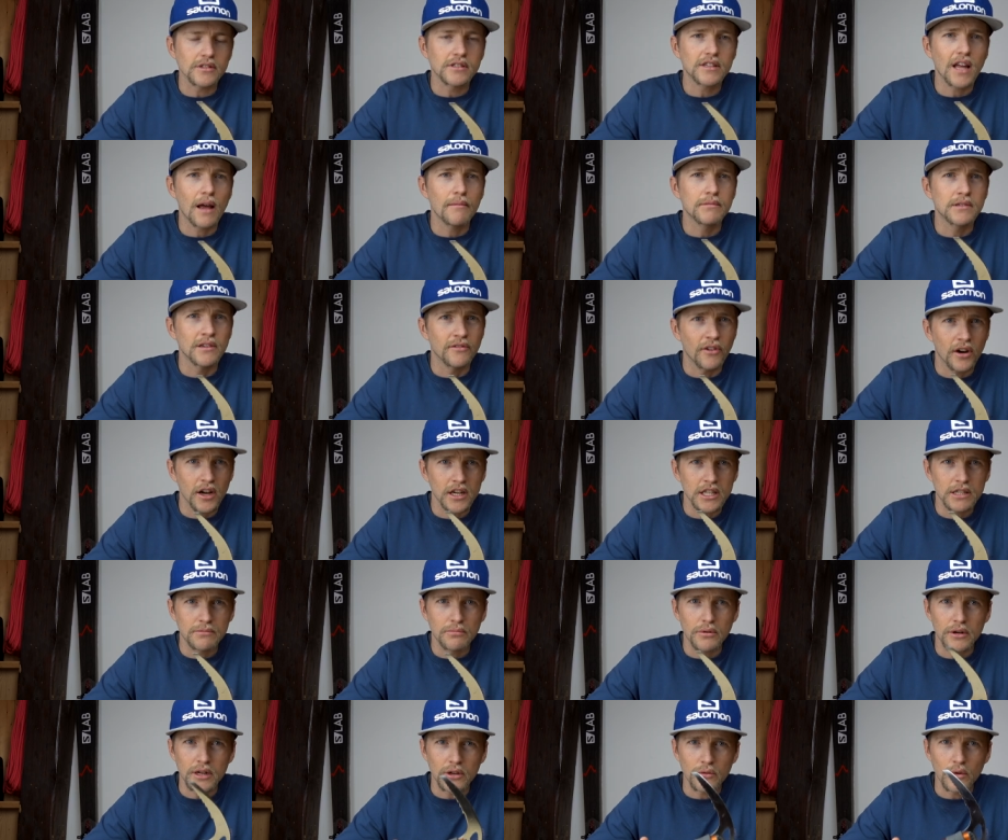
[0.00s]
steps of ice
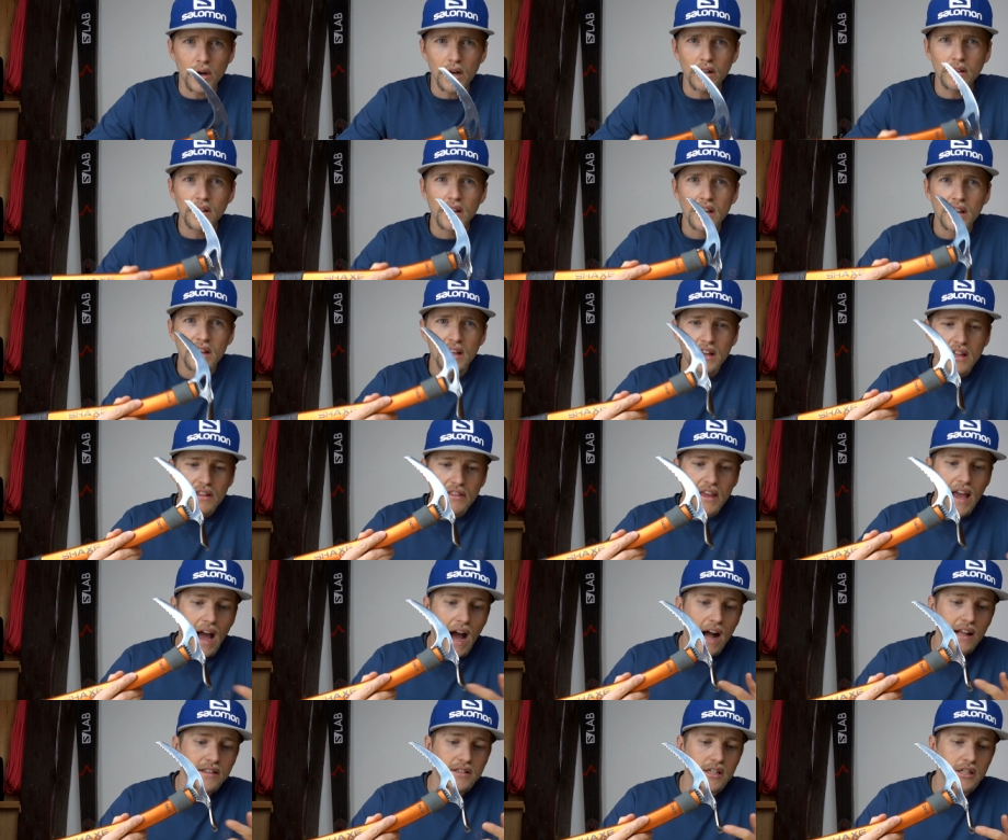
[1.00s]
pretty well the
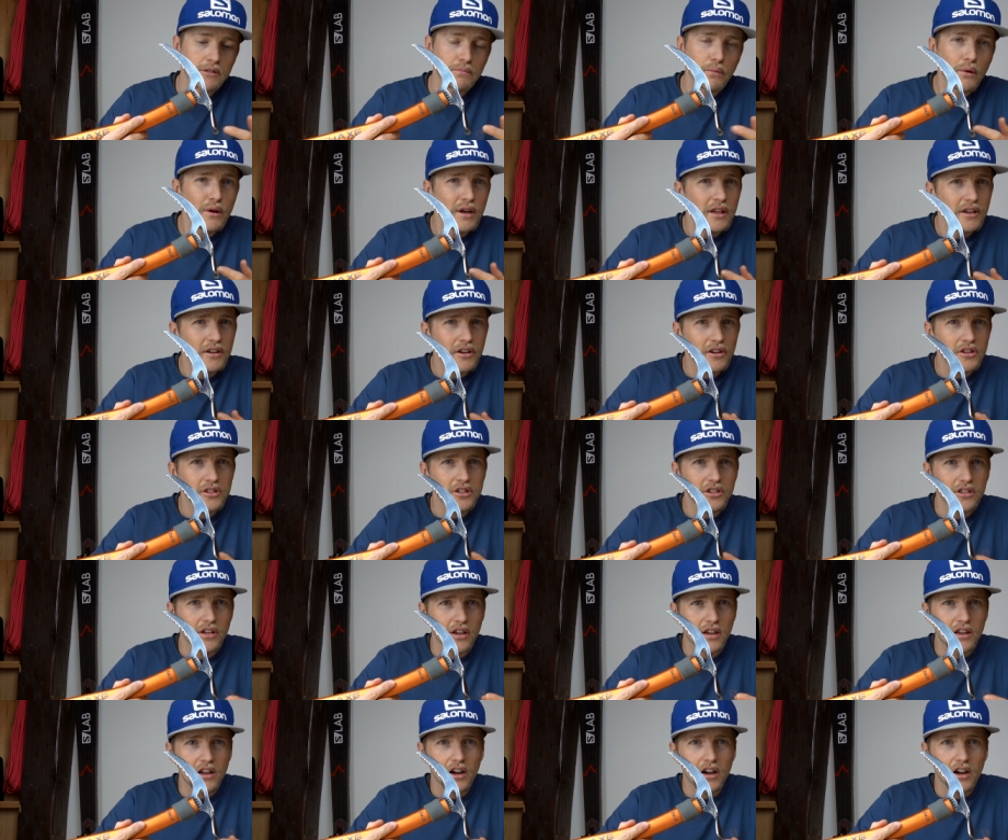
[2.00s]
adze is pretty good. You could